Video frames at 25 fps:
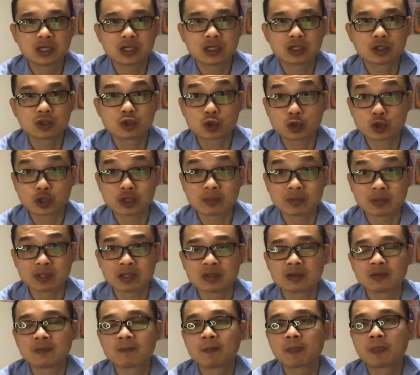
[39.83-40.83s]
treatment,
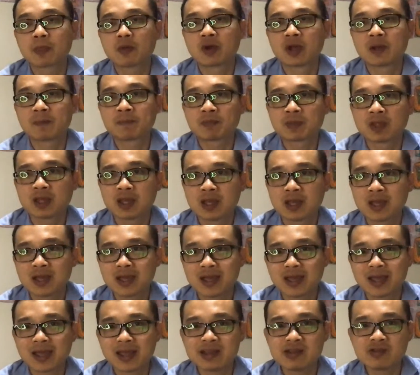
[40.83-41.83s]
right?
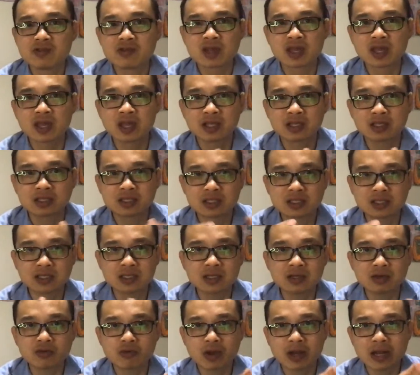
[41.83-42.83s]
And you can see
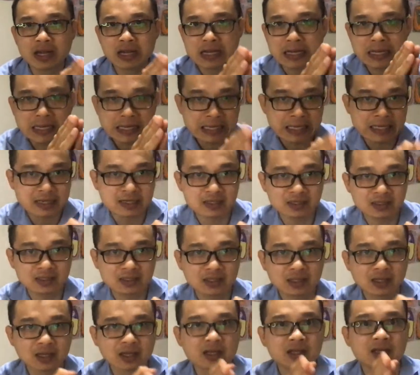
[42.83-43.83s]
it quite clearly
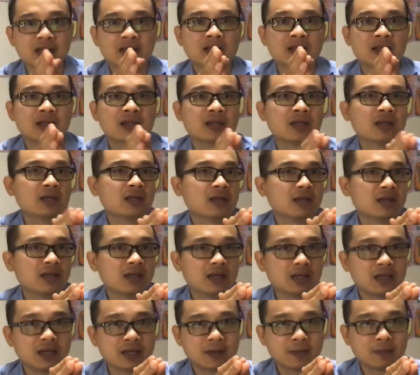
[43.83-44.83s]
that
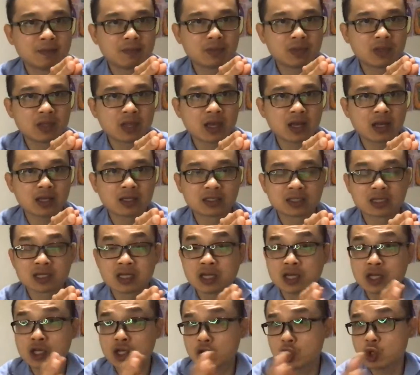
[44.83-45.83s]
there is a
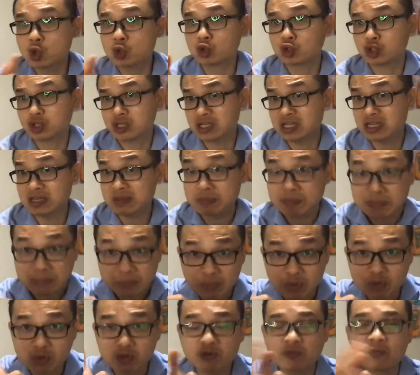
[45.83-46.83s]
huge
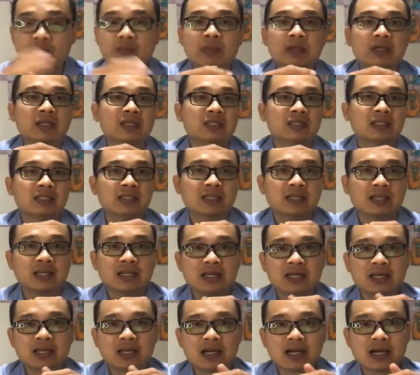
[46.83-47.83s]
improvement
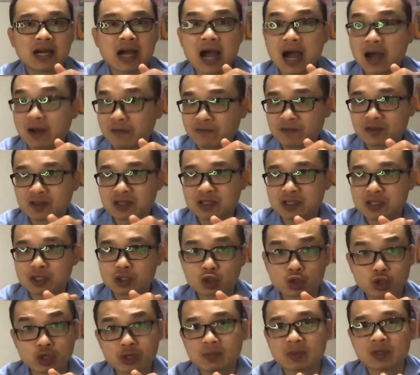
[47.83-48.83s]
after the
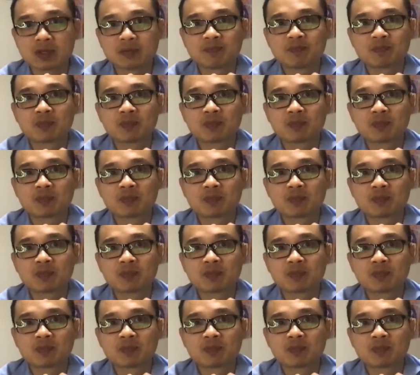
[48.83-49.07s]
treatment,